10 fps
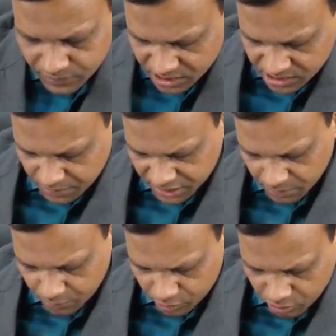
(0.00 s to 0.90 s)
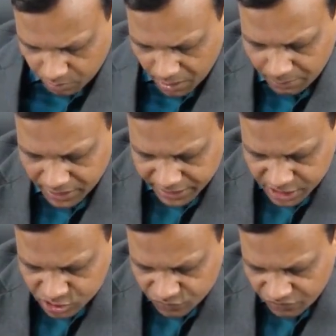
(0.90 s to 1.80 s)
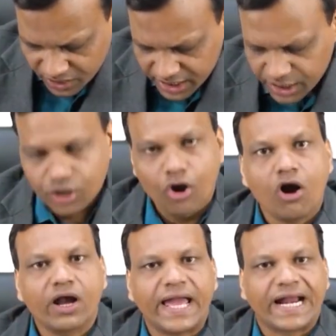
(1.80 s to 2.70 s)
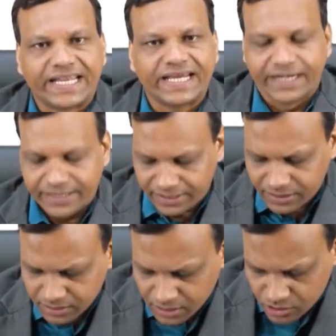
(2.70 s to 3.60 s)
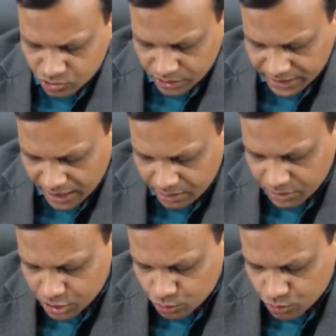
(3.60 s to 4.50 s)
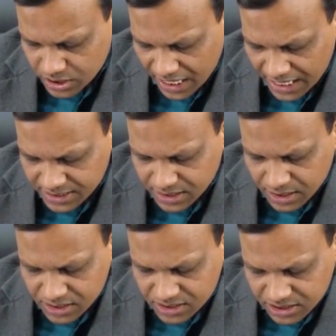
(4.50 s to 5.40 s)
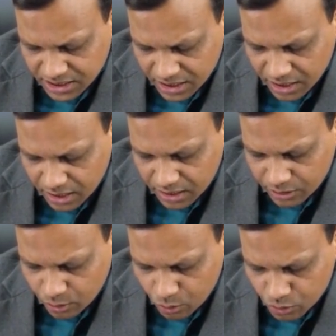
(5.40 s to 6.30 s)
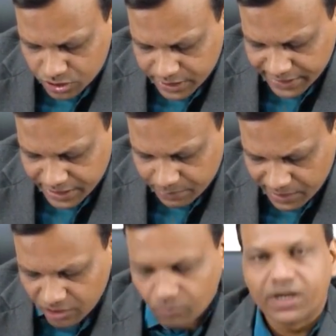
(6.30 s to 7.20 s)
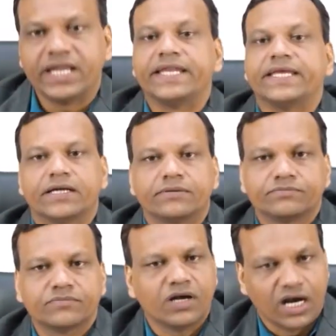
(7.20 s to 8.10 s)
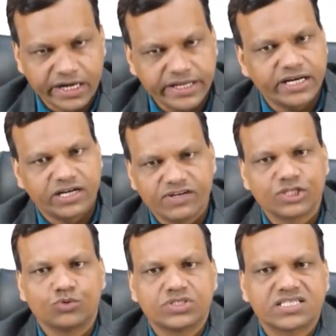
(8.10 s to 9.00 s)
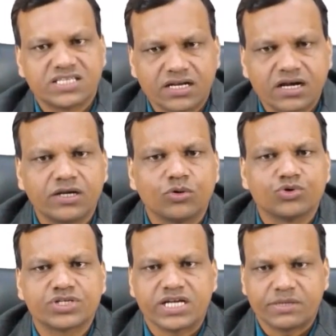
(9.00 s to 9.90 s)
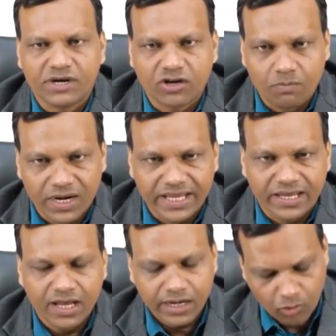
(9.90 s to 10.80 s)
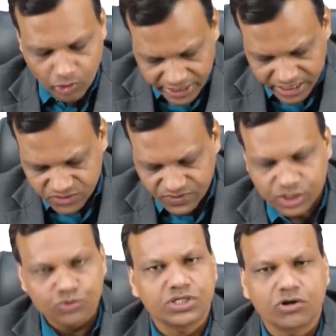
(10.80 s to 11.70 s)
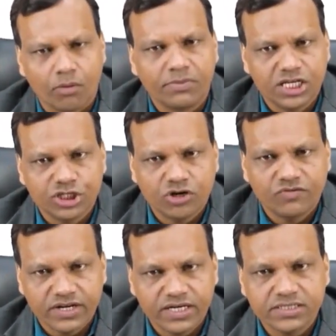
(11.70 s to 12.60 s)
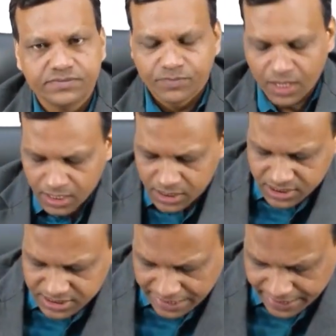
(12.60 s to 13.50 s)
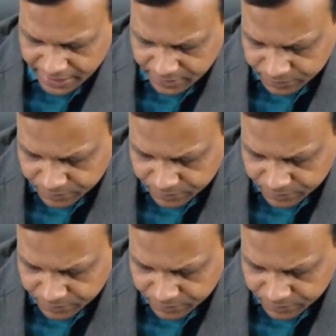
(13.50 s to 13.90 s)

Special point to remember, it is a very long acting drug. So it can be used as single dose treatment of malaria. Earlier, it was used as single dose treatment of malaria. Nowadays, we are using combination of drugs. Second,